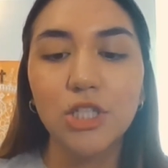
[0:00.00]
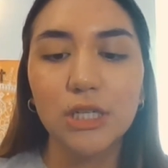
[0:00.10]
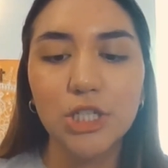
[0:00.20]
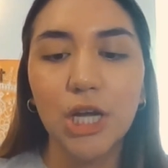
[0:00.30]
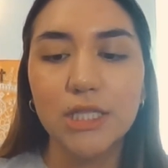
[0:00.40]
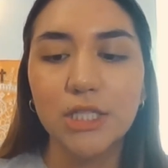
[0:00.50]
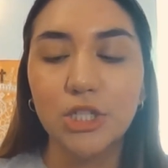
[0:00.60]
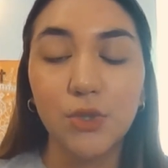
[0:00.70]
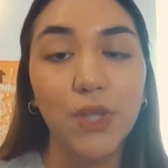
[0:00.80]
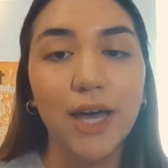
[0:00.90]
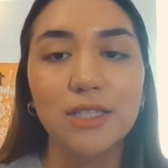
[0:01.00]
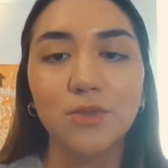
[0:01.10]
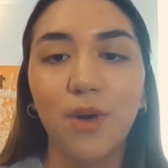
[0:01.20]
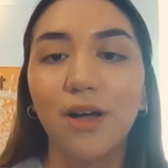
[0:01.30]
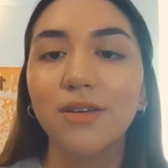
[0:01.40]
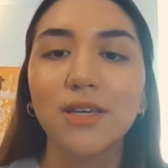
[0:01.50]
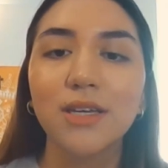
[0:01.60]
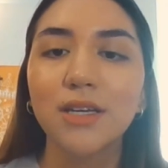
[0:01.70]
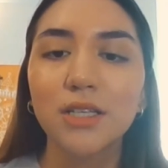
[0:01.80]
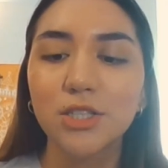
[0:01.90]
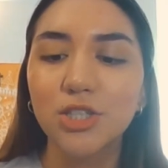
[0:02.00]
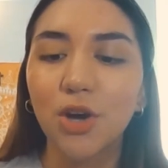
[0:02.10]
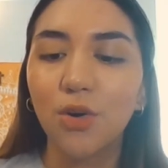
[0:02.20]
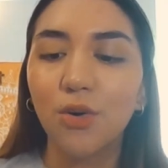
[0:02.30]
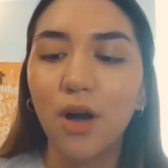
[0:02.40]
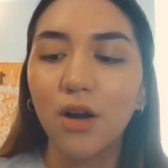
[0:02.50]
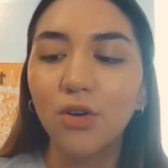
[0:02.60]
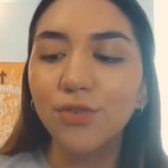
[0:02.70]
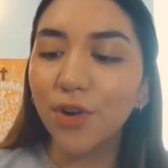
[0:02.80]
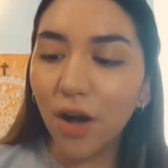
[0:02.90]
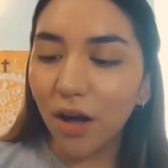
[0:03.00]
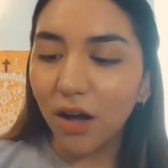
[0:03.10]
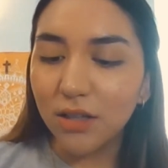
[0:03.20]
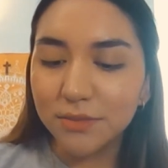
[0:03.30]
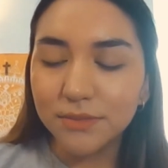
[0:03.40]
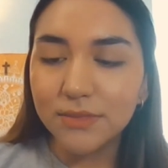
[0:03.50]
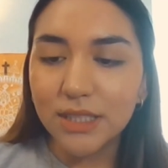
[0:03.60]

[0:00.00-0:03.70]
chance to do that as well. So overall,